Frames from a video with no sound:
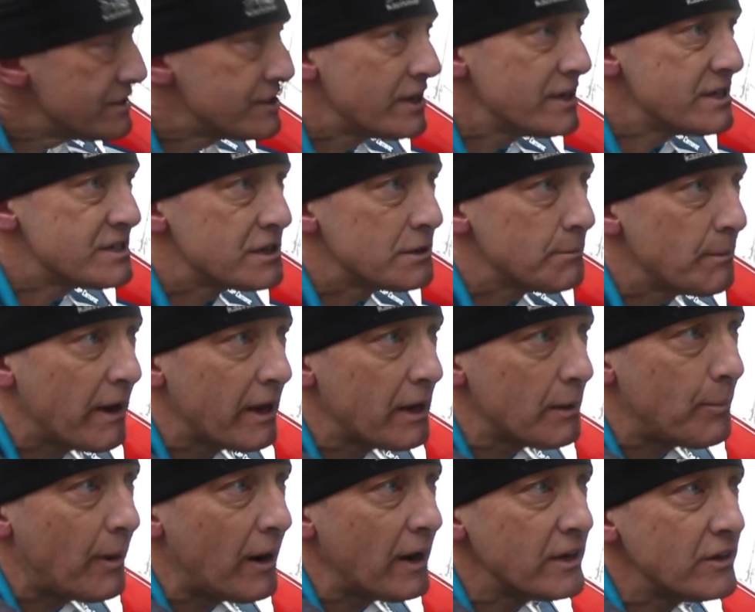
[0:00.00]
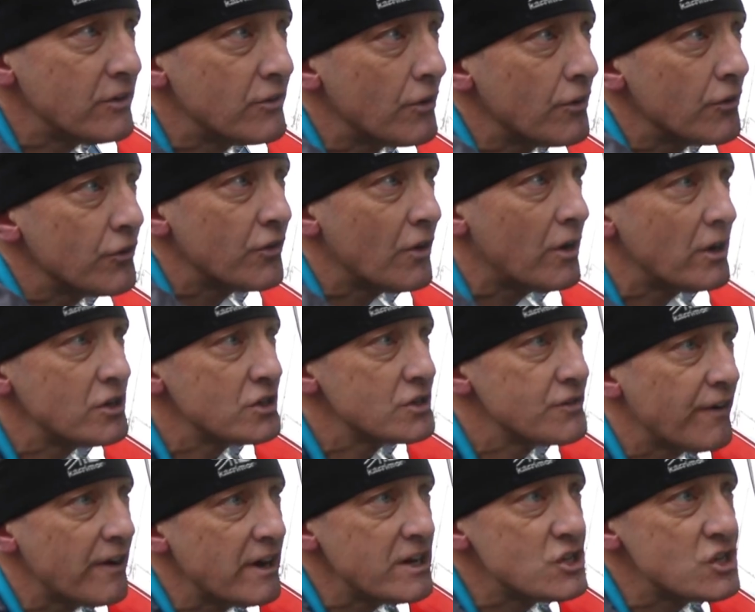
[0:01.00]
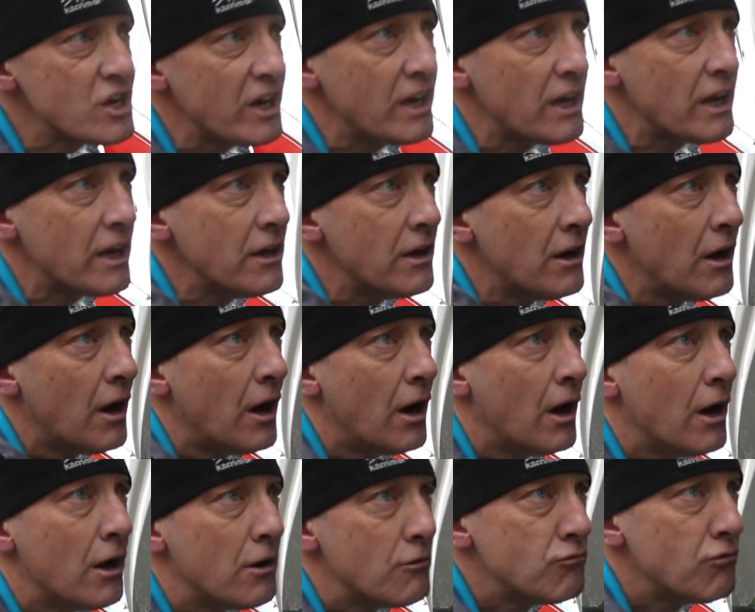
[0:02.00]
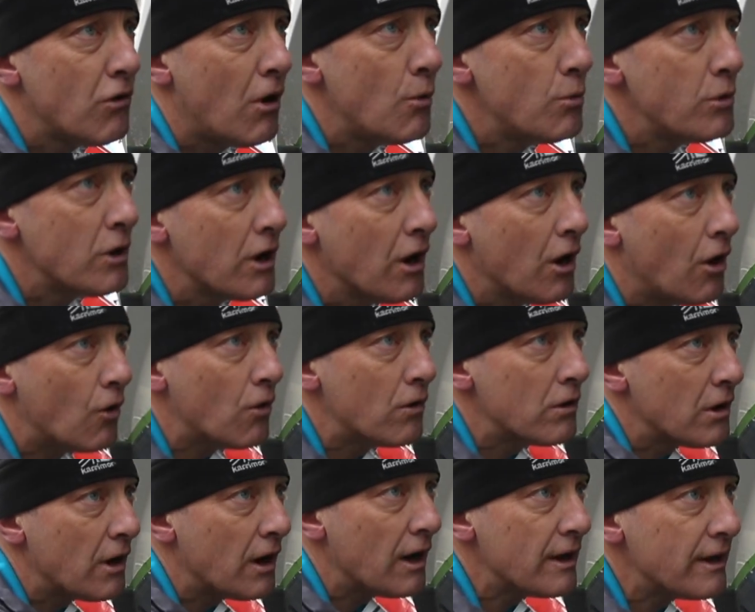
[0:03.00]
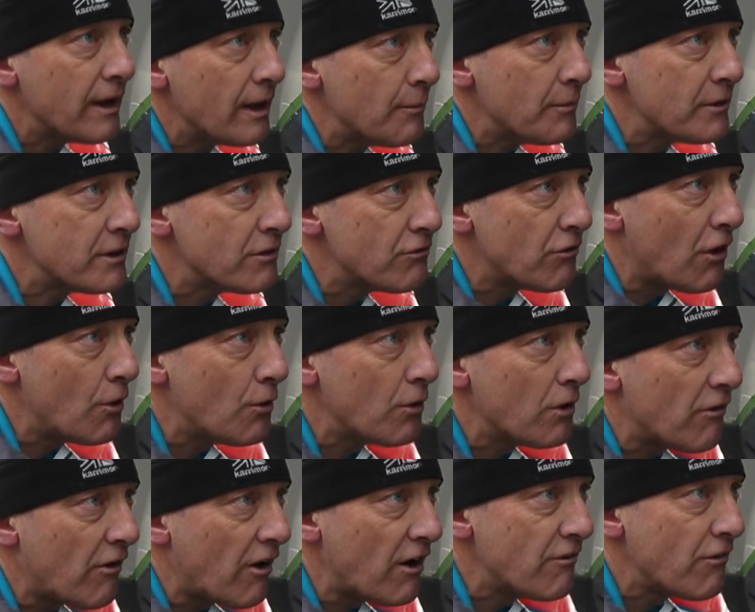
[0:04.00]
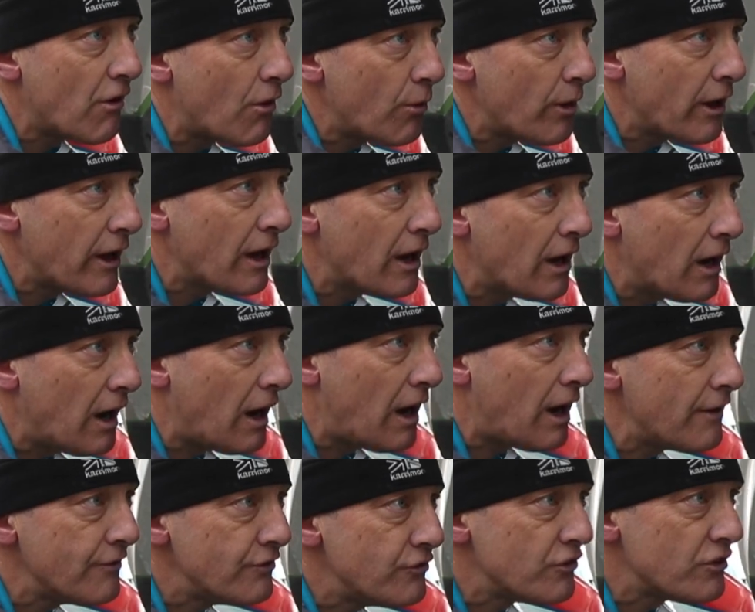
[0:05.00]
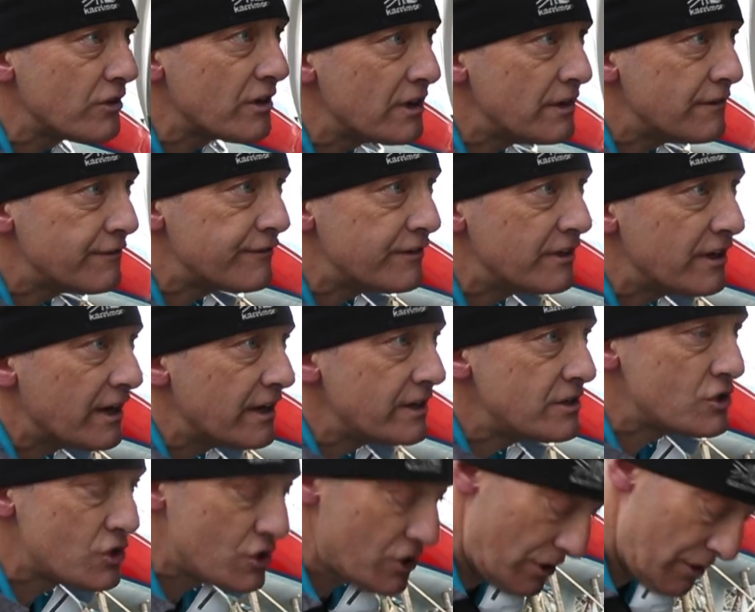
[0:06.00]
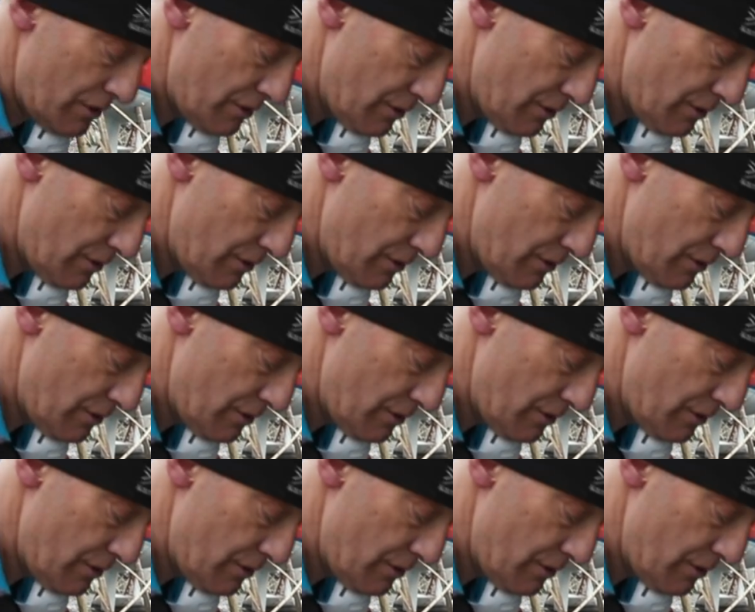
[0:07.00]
a decent amount of paint on, so I just very gently roll along, and then with the roller I roll it underneath the edge.